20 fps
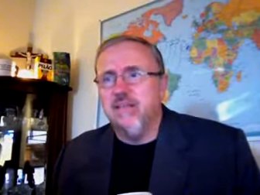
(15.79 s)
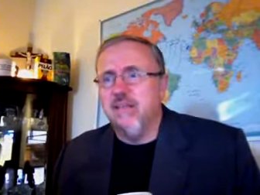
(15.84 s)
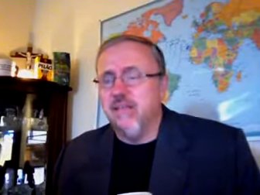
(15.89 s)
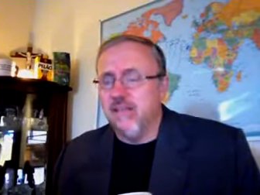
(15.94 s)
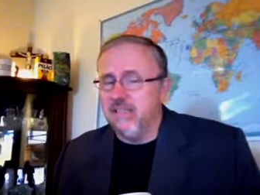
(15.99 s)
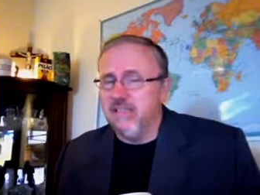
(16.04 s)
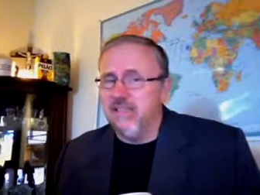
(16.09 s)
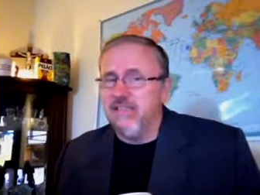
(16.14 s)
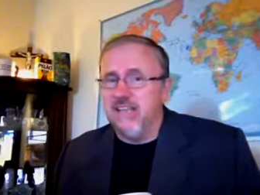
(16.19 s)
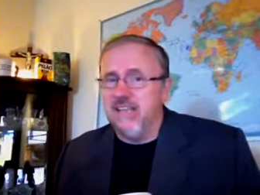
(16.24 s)

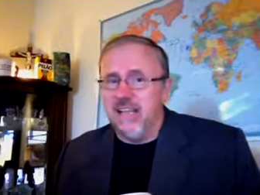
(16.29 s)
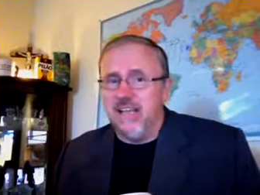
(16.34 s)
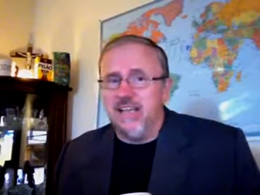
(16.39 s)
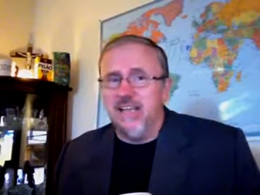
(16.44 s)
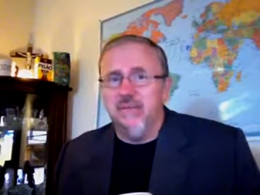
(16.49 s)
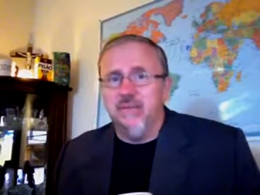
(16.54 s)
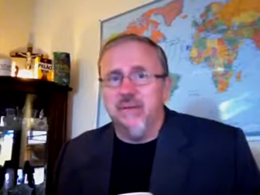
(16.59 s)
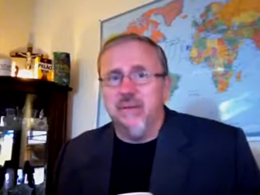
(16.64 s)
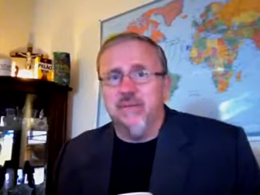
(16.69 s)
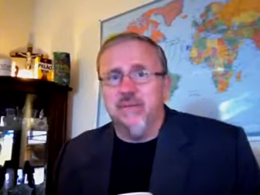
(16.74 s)
That's
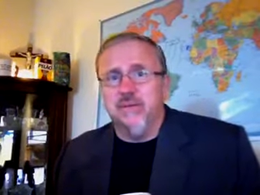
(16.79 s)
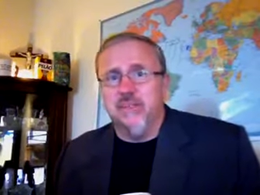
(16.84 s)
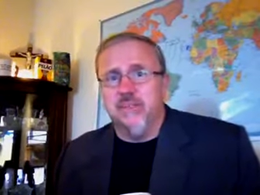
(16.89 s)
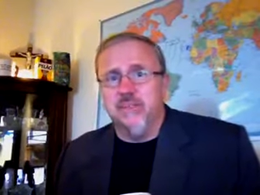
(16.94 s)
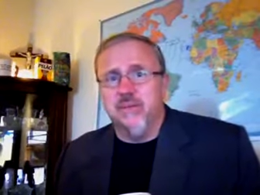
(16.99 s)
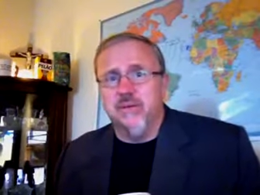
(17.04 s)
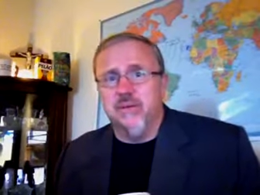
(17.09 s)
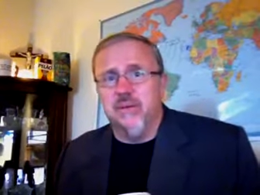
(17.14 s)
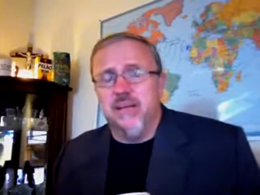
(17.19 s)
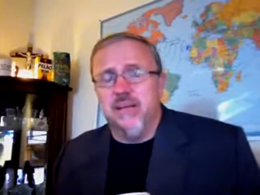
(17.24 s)
exactly what he was
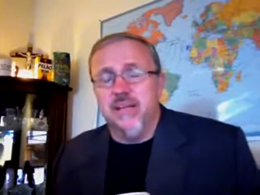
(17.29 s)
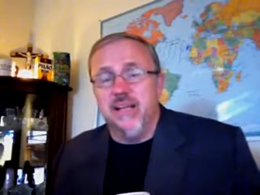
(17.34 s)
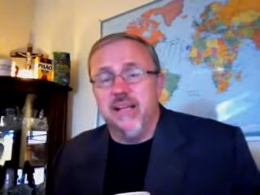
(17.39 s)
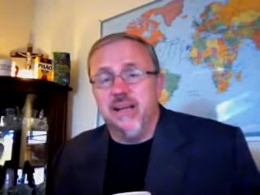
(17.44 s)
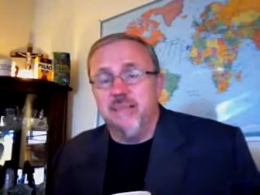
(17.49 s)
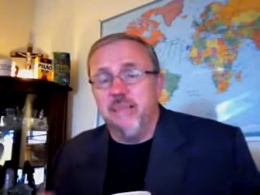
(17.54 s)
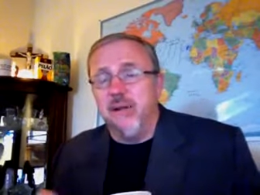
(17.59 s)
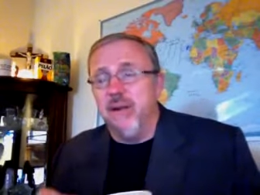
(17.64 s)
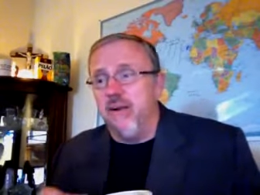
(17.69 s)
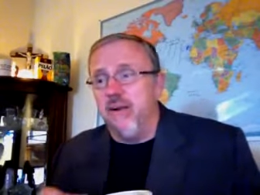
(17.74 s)
doing. And
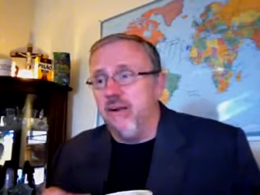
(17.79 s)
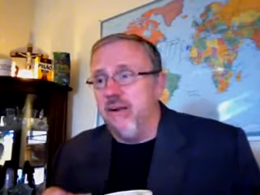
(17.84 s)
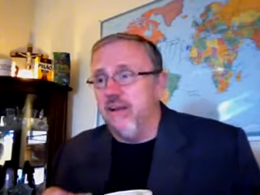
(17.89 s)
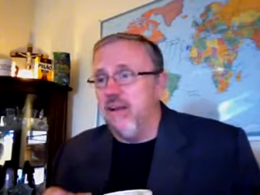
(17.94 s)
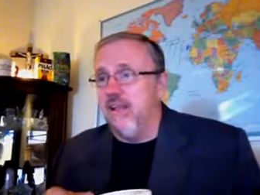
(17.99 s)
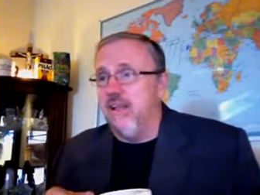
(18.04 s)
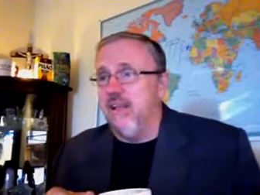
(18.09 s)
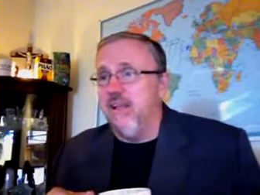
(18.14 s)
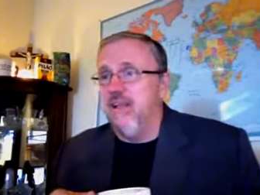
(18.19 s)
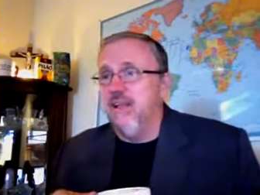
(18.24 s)

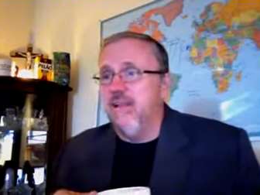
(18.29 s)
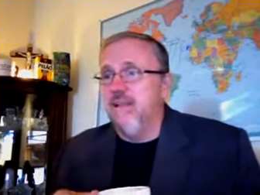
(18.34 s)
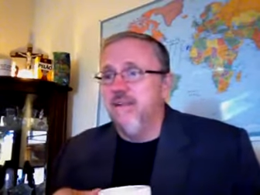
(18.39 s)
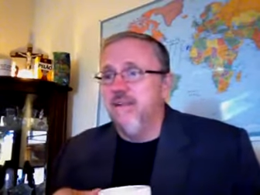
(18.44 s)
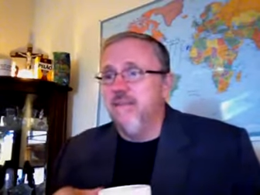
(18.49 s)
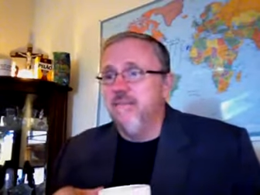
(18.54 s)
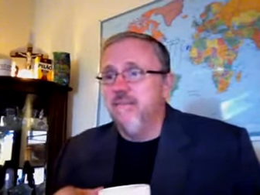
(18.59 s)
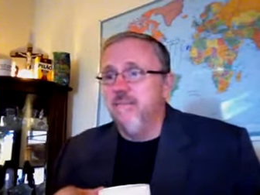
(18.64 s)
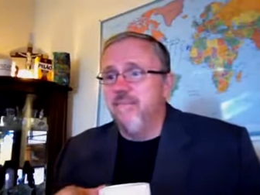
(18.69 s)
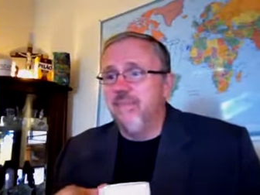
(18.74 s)
apparently,
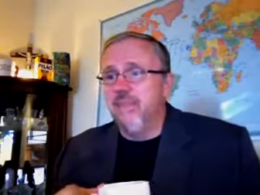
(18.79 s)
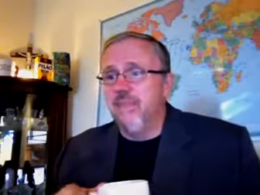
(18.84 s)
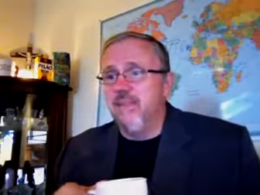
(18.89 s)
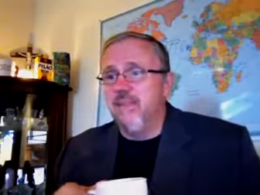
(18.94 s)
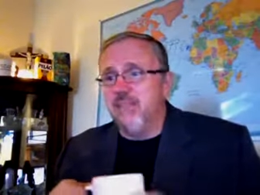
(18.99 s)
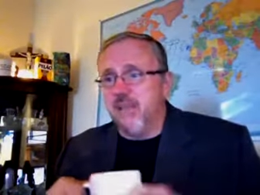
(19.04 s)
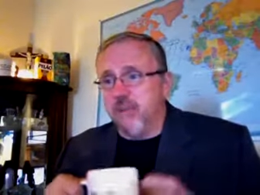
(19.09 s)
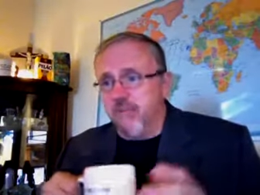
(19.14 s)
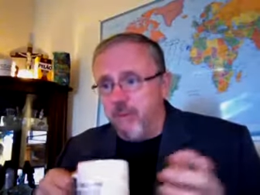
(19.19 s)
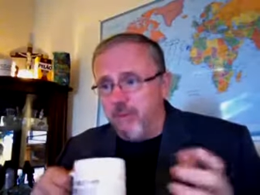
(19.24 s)

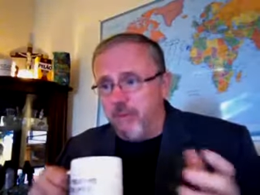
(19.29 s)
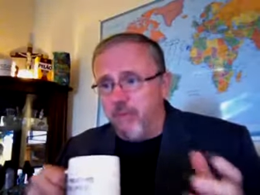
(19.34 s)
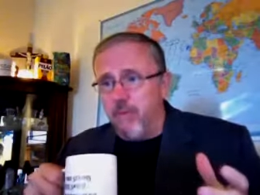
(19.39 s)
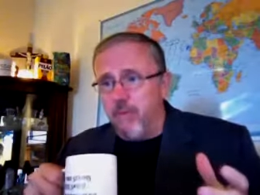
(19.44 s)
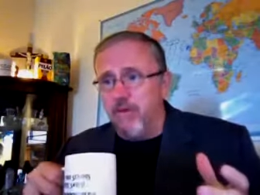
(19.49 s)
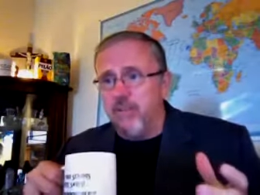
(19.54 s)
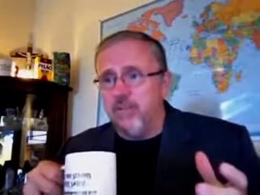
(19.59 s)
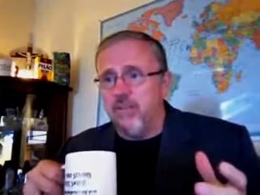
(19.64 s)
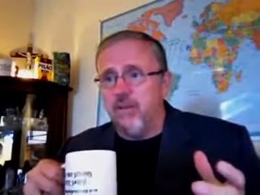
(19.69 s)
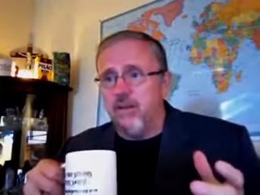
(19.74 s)
some
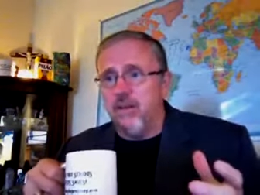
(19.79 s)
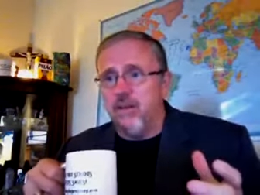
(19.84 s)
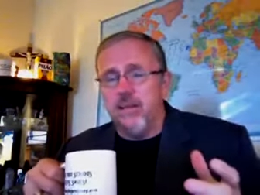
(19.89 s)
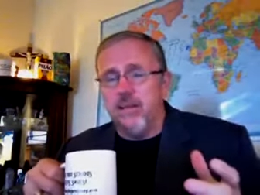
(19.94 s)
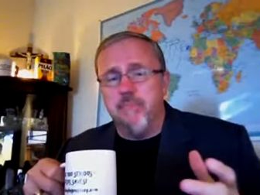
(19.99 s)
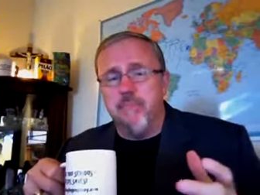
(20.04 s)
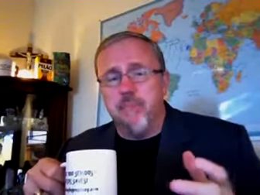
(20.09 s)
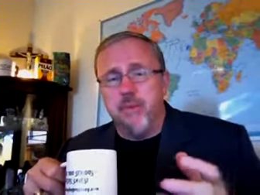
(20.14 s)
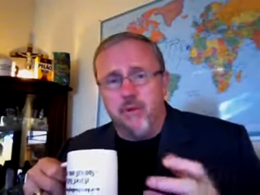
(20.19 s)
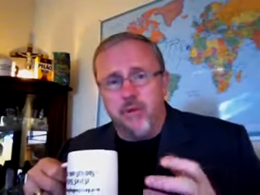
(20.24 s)
reports are they
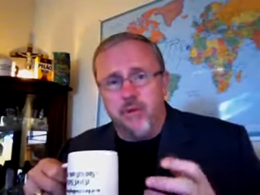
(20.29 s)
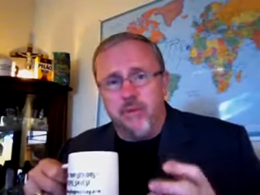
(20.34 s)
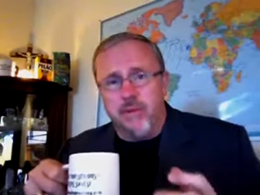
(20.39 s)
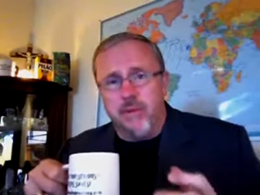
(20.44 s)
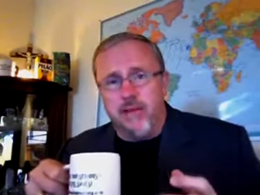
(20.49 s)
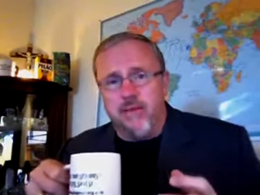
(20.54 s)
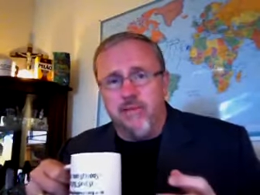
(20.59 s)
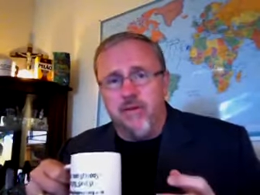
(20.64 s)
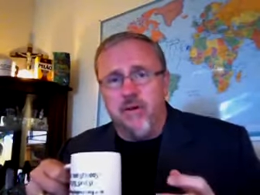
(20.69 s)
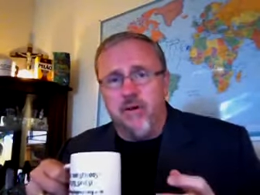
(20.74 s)
pulled him
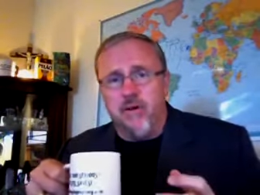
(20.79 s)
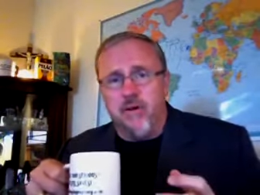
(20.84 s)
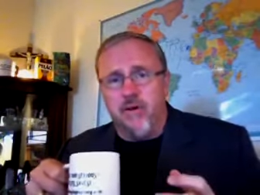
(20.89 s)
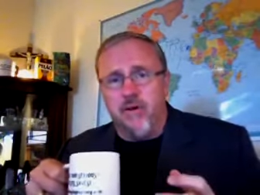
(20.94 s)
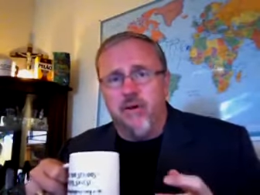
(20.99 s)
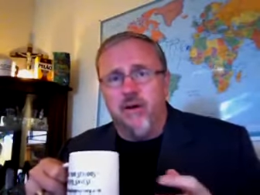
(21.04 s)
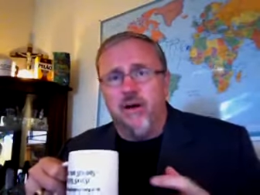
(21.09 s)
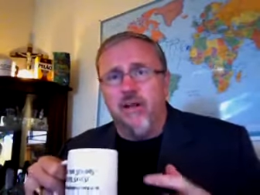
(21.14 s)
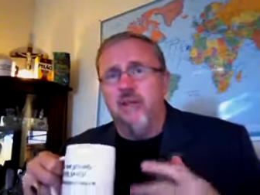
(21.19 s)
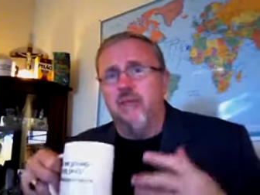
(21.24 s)
out of a
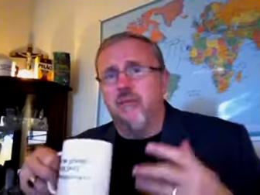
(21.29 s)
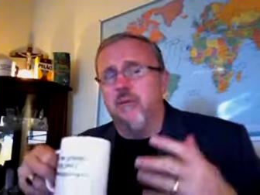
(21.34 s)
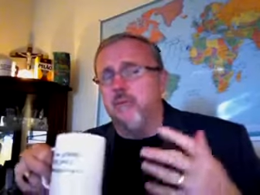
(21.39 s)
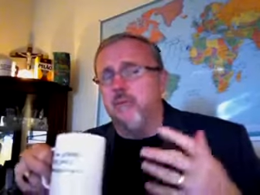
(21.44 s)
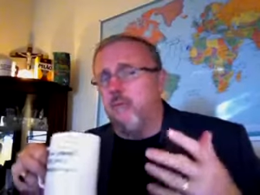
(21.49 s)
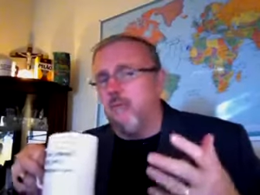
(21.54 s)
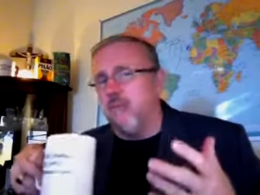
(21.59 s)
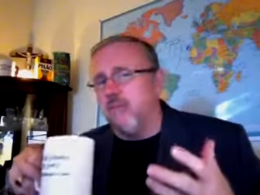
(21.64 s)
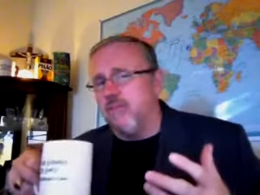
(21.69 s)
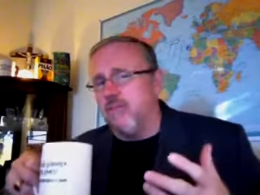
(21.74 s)
hole. Other
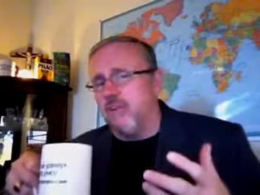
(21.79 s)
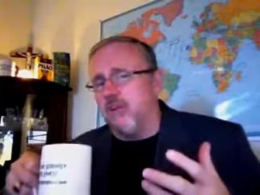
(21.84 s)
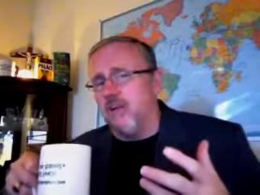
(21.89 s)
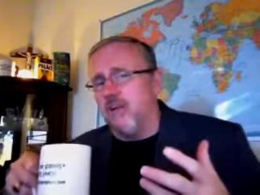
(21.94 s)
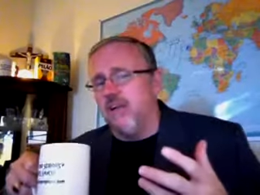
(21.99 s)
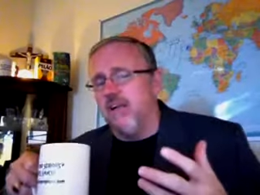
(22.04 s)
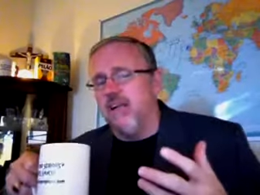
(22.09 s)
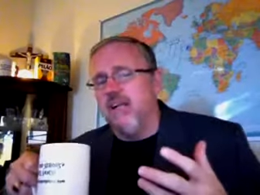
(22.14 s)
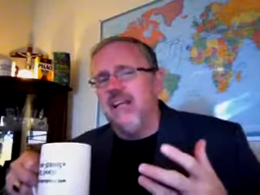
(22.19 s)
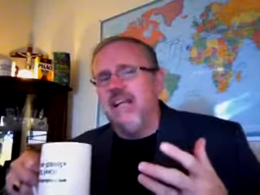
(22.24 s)
reports are